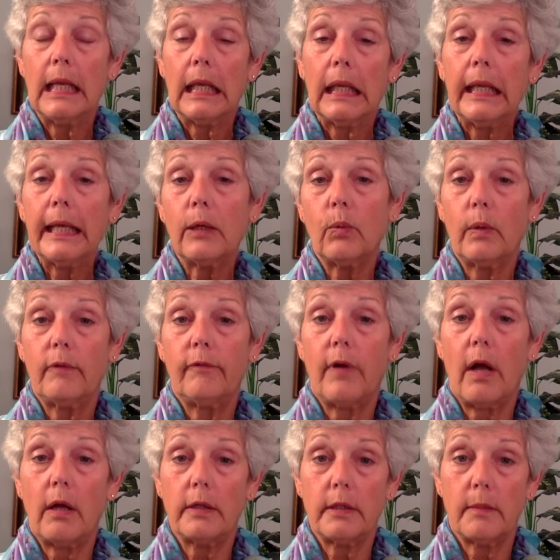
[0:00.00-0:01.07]
liquid
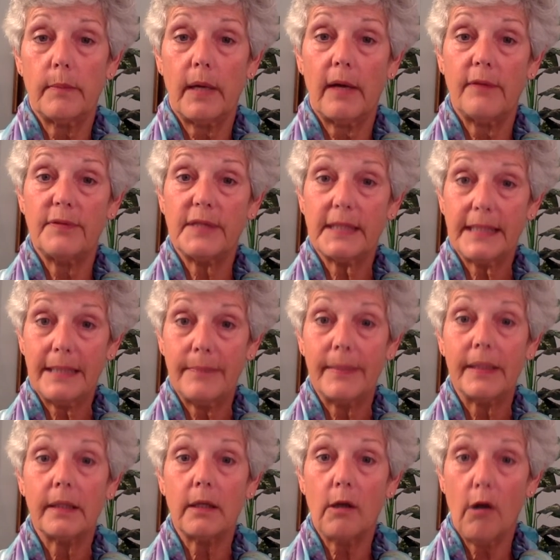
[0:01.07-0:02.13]
volume of
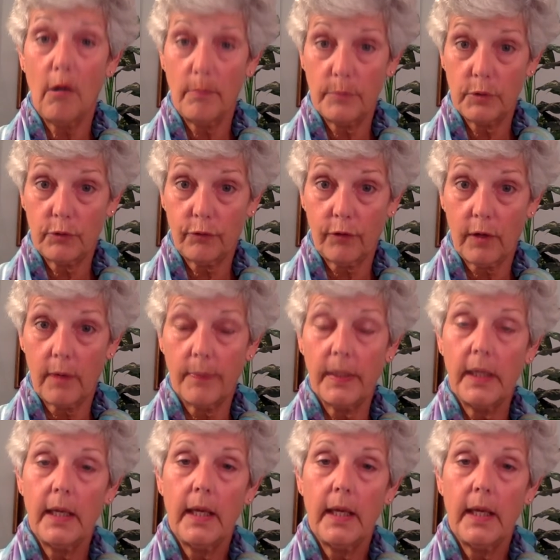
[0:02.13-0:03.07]
semen comes from.